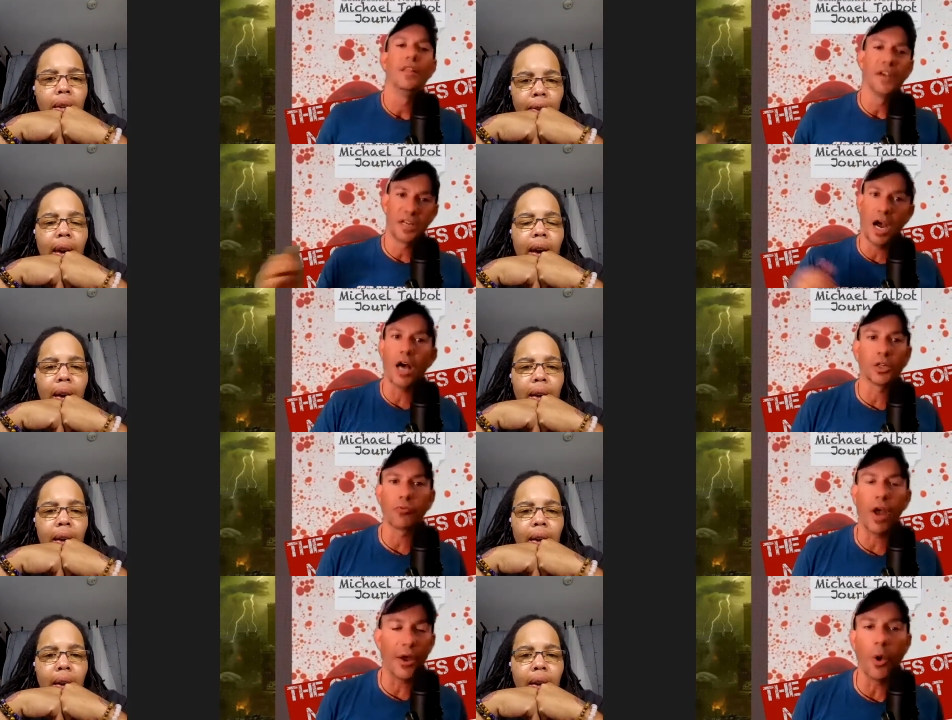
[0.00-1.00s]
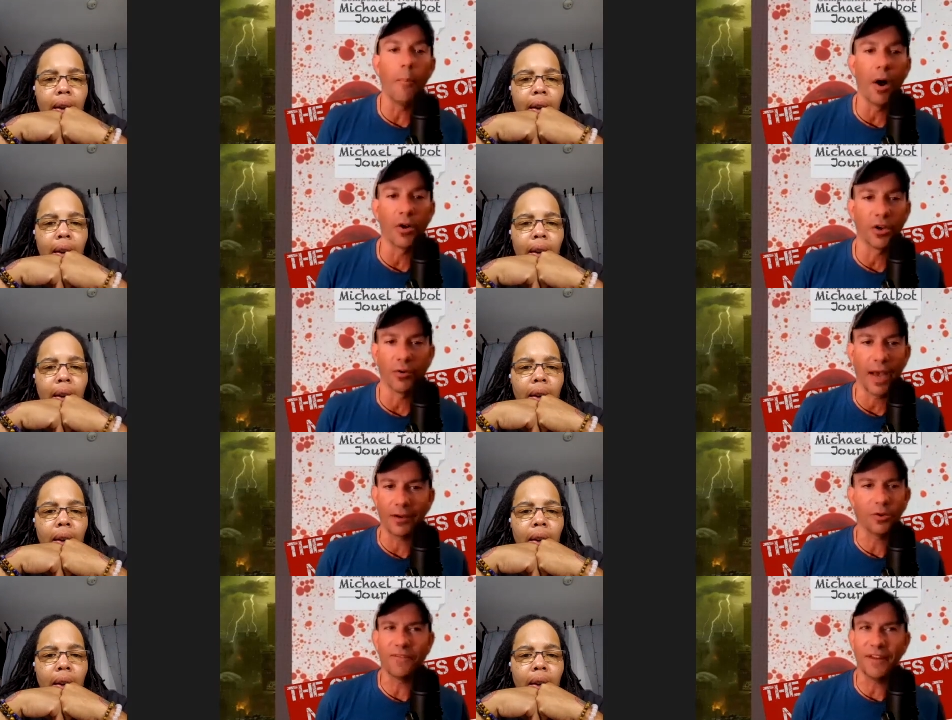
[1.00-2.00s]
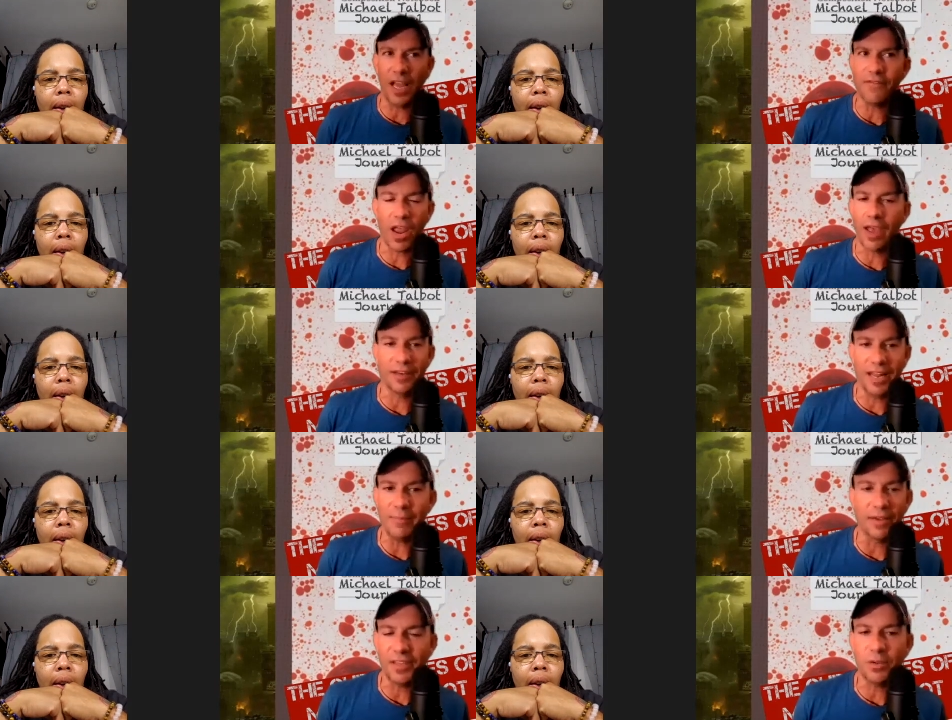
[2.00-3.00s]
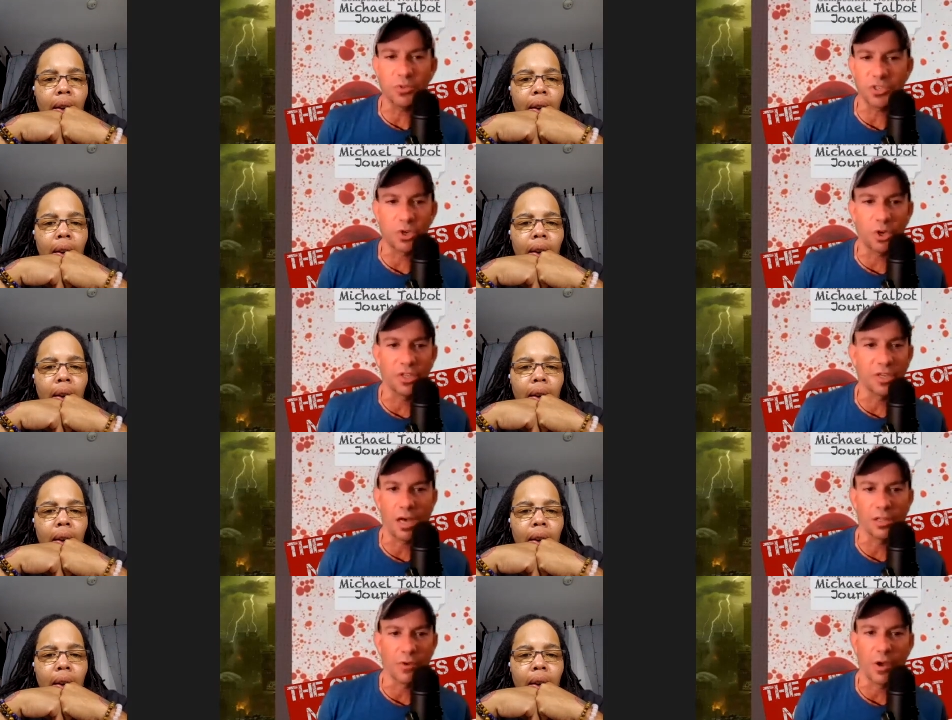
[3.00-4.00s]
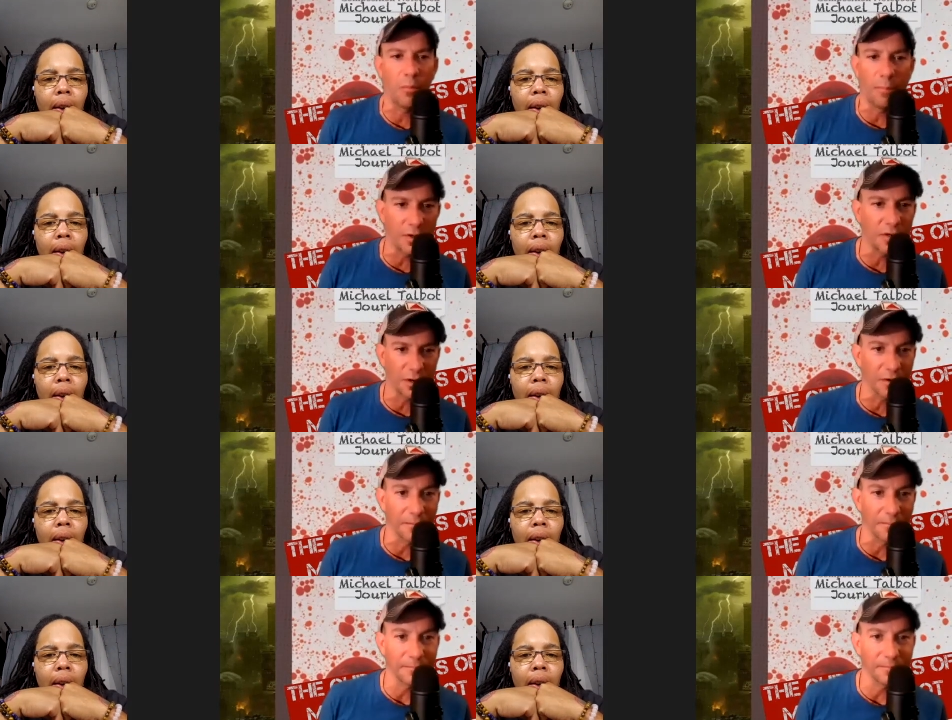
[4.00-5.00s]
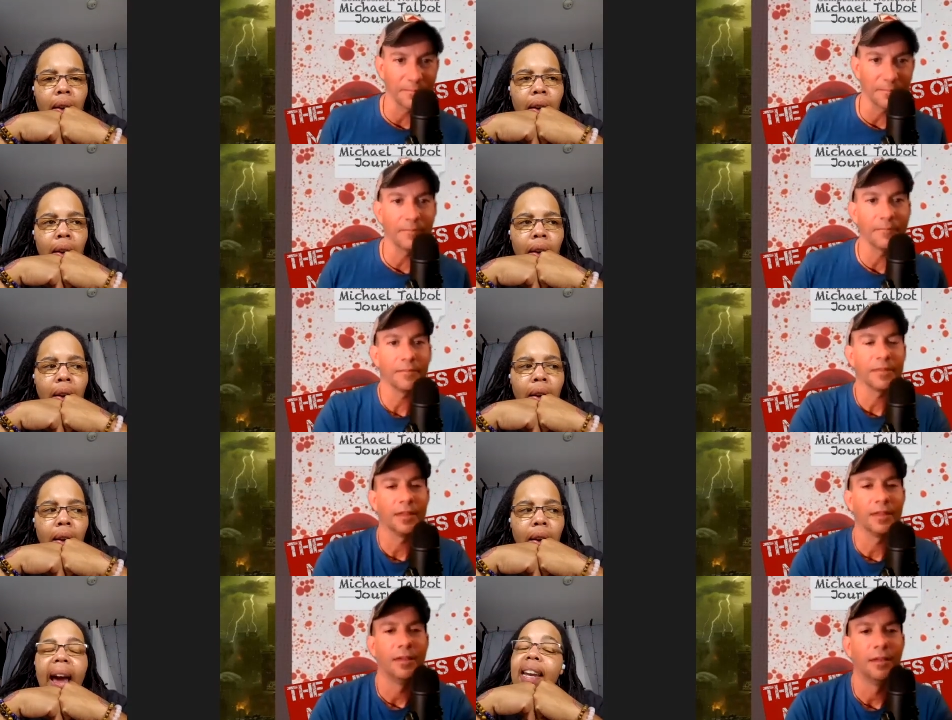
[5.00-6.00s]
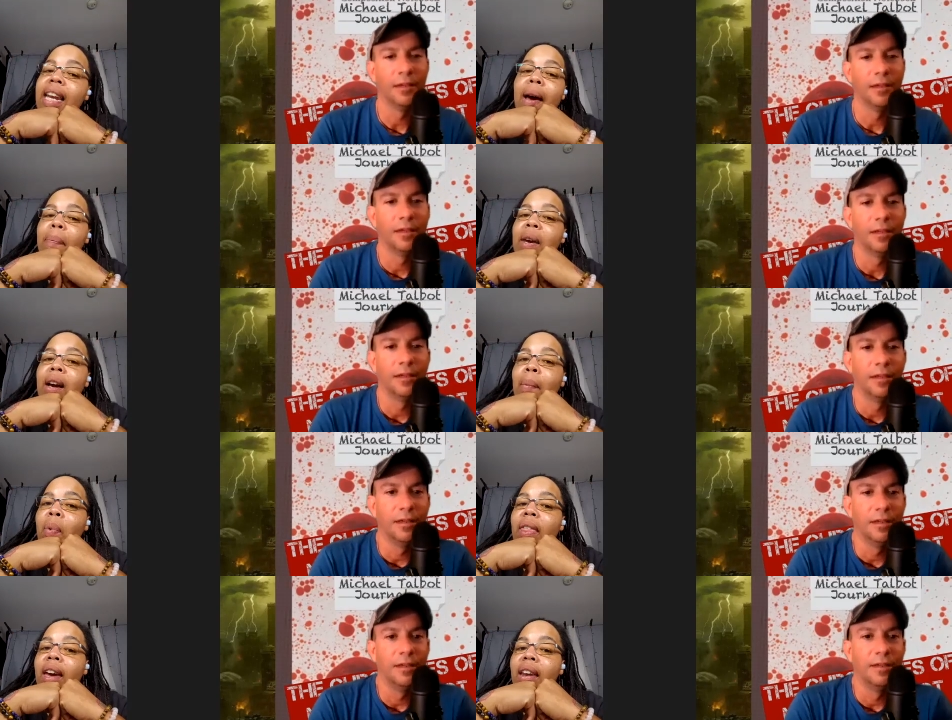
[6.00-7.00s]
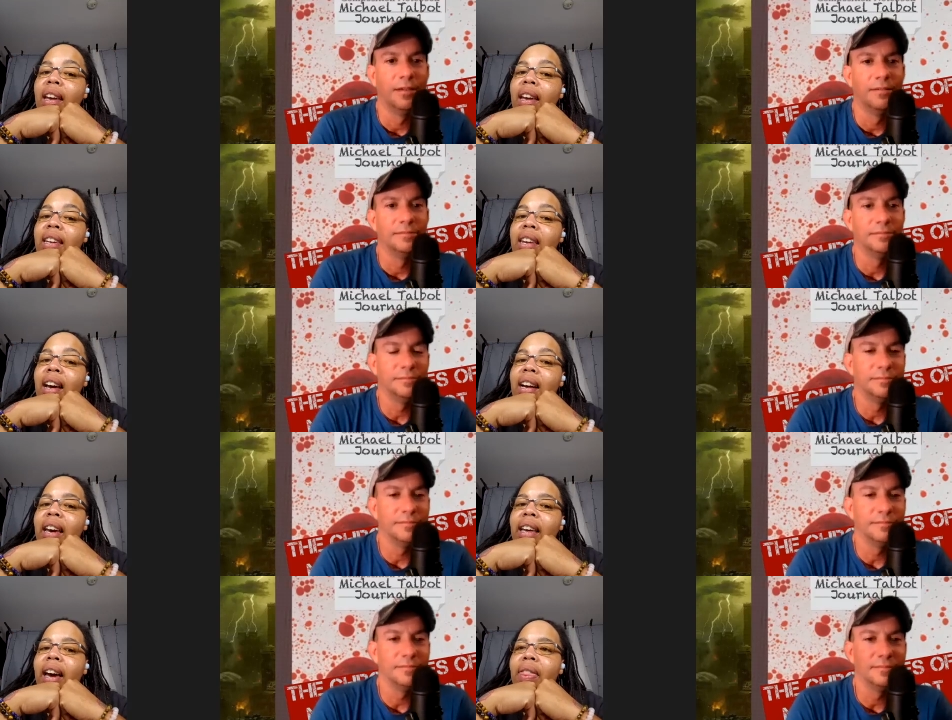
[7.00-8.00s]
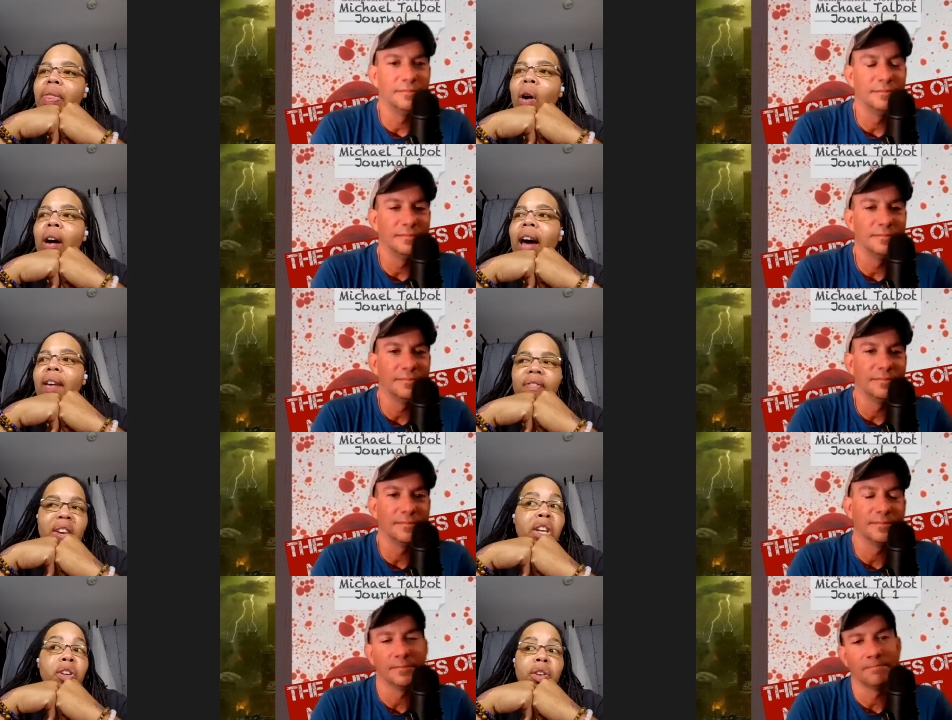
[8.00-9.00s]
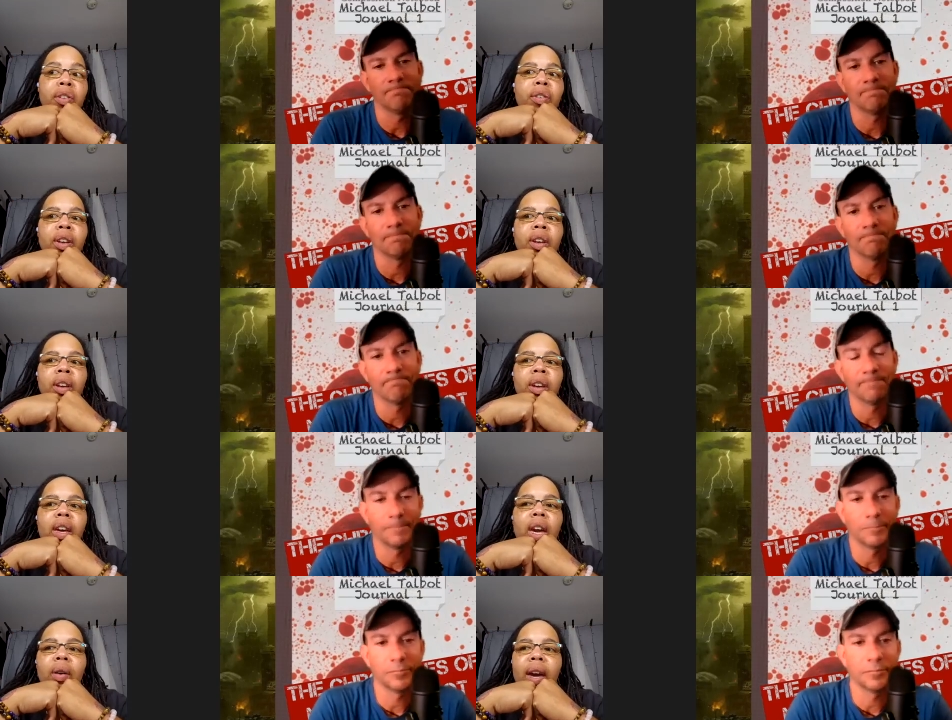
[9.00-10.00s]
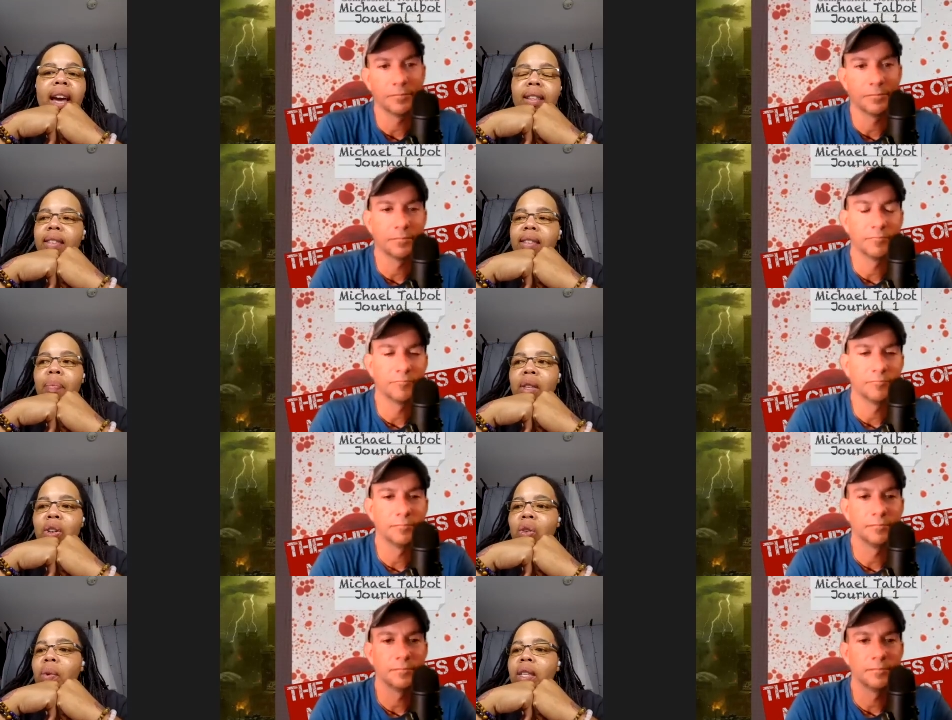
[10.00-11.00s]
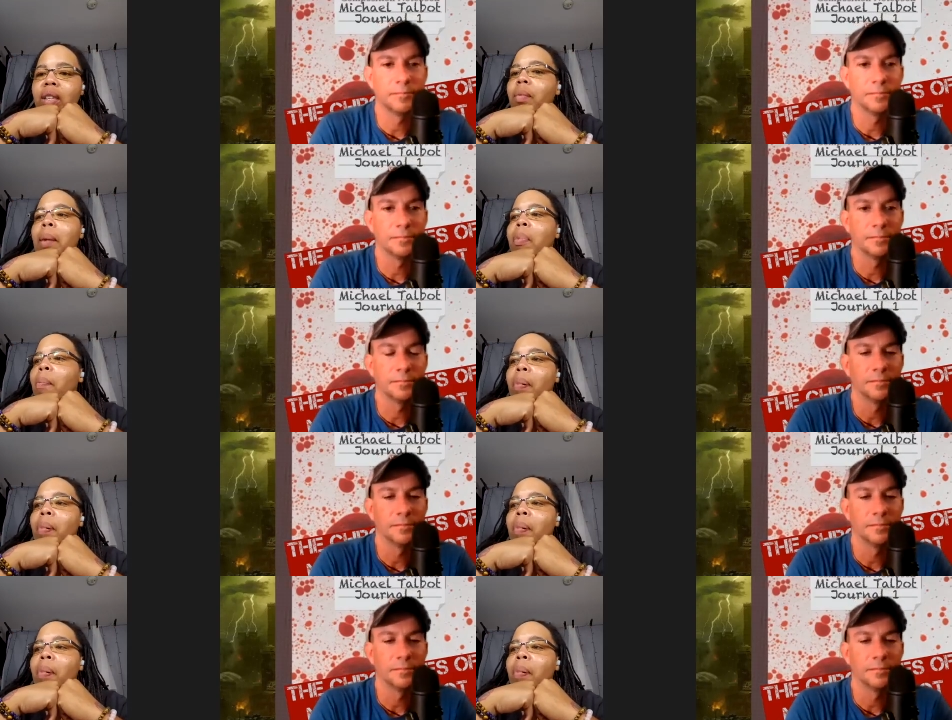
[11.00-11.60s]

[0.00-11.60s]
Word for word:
Speaker 1: The Colorado Bunker, I don't know if it ever had a name. I think it was just called the Colorado Bunker.
Speaker 2: I did not pick up on that. I did not because I, I thought I figured it had something to do with some type of